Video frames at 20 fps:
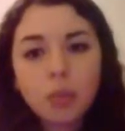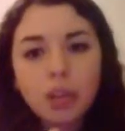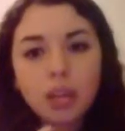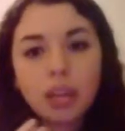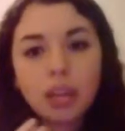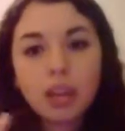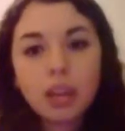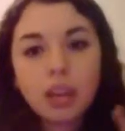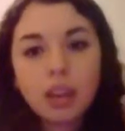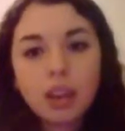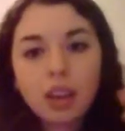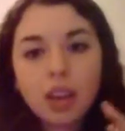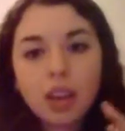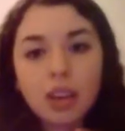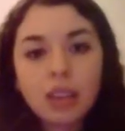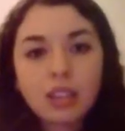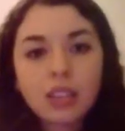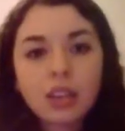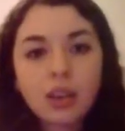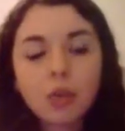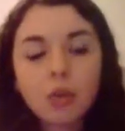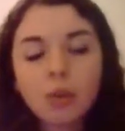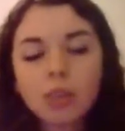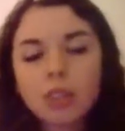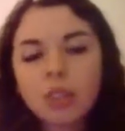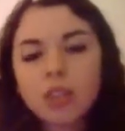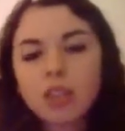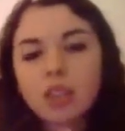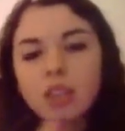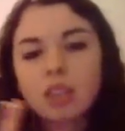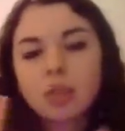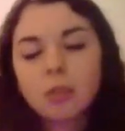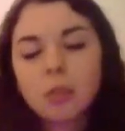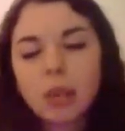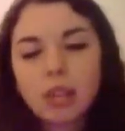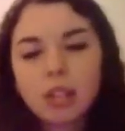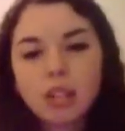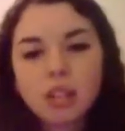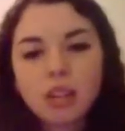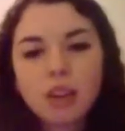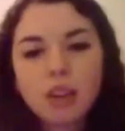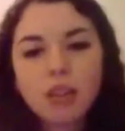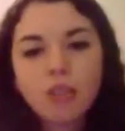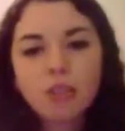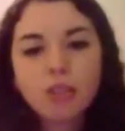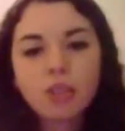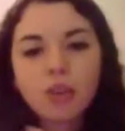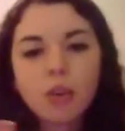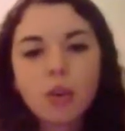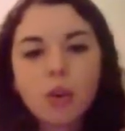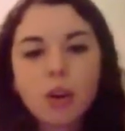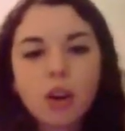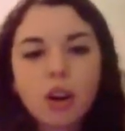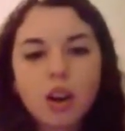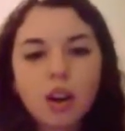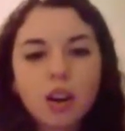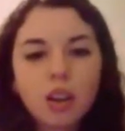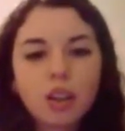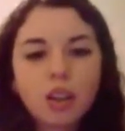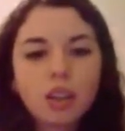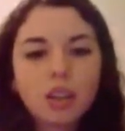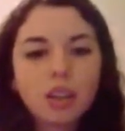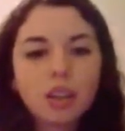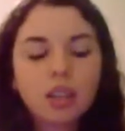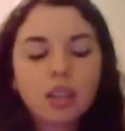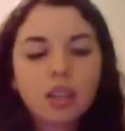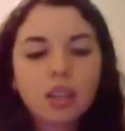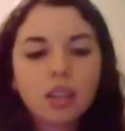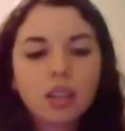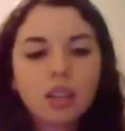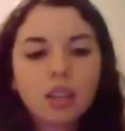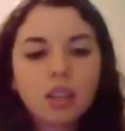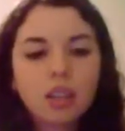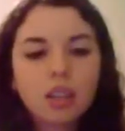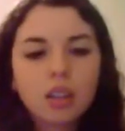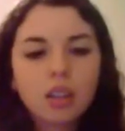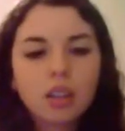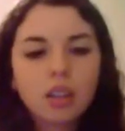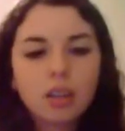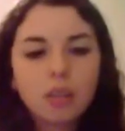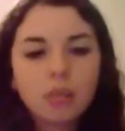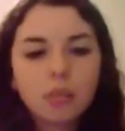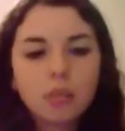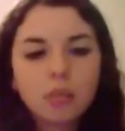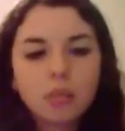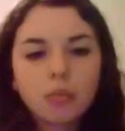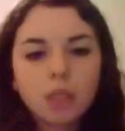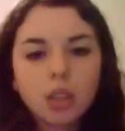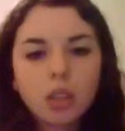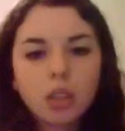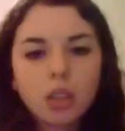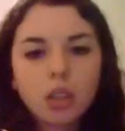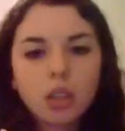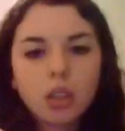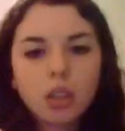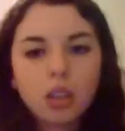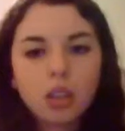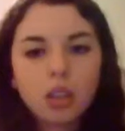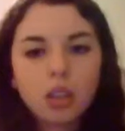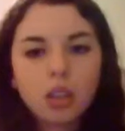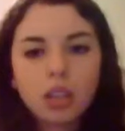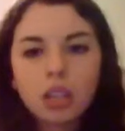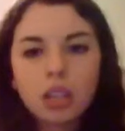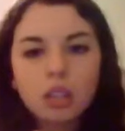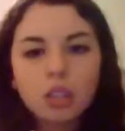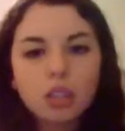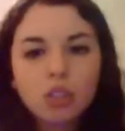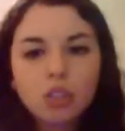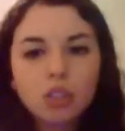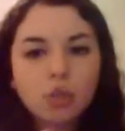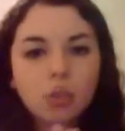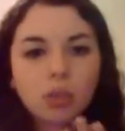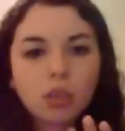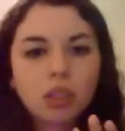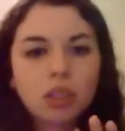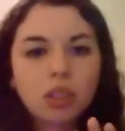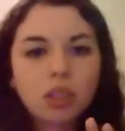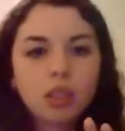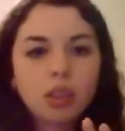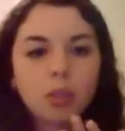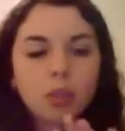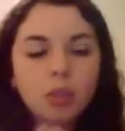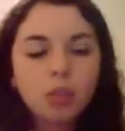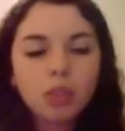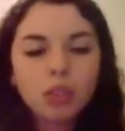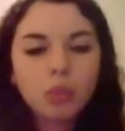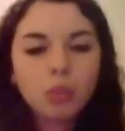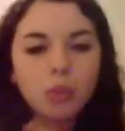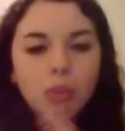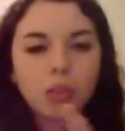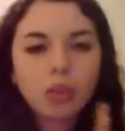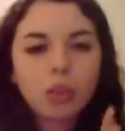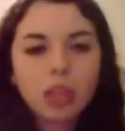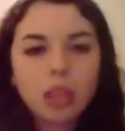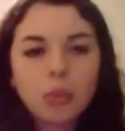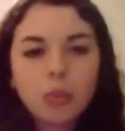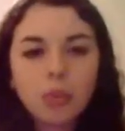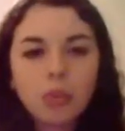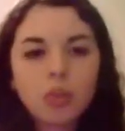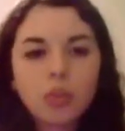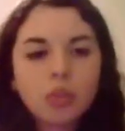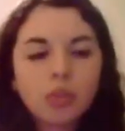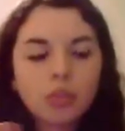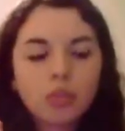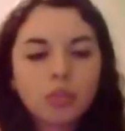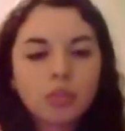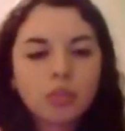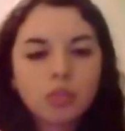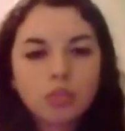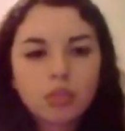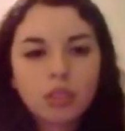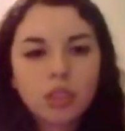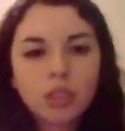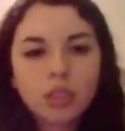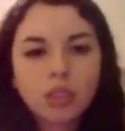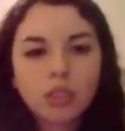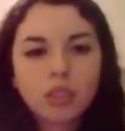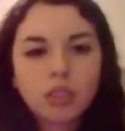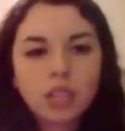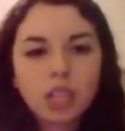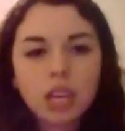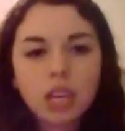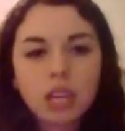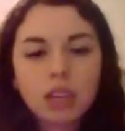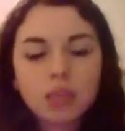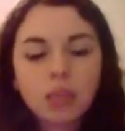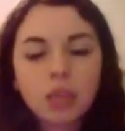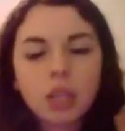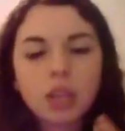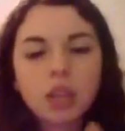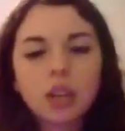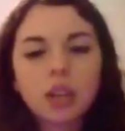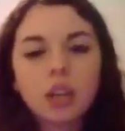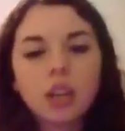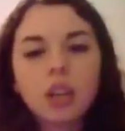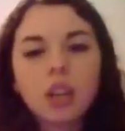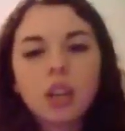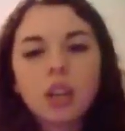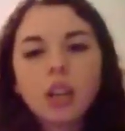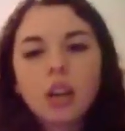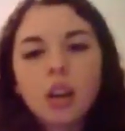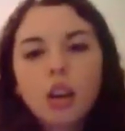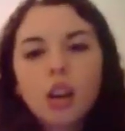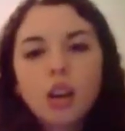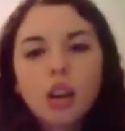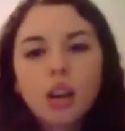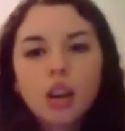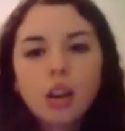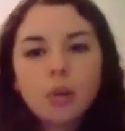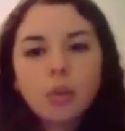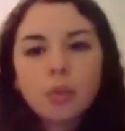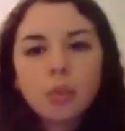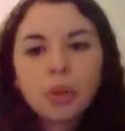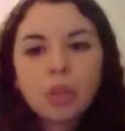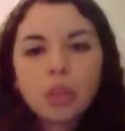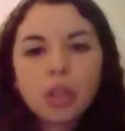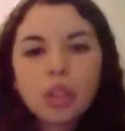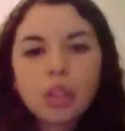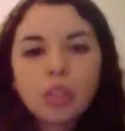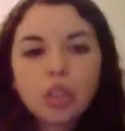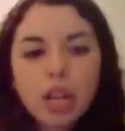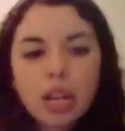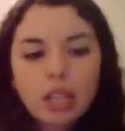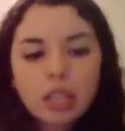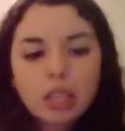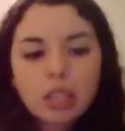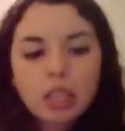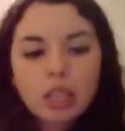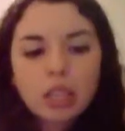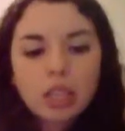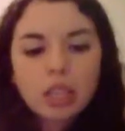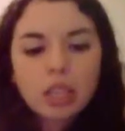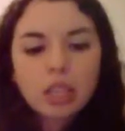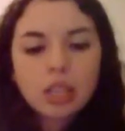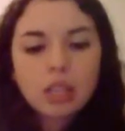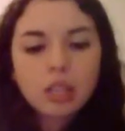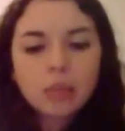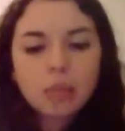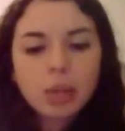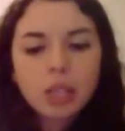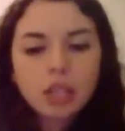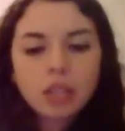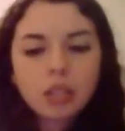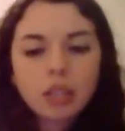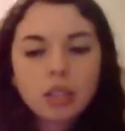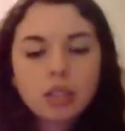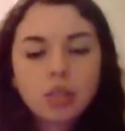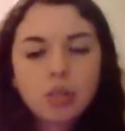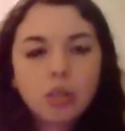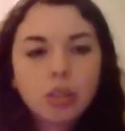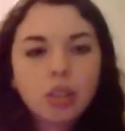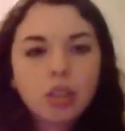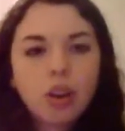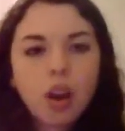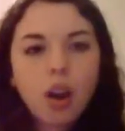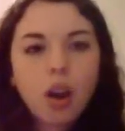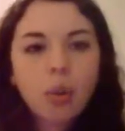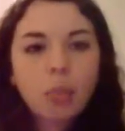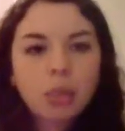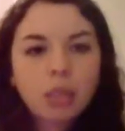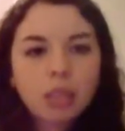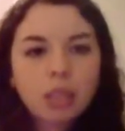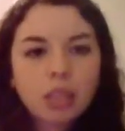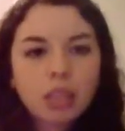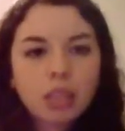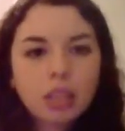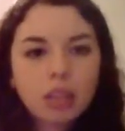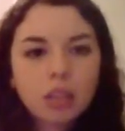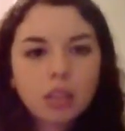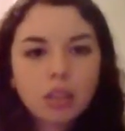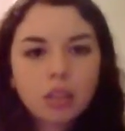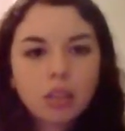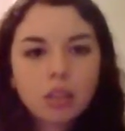Like ASL wants to explain stuff and go on, and English just wants to label. They want to label and say it and be done. But contrasting is basically doing the opposite.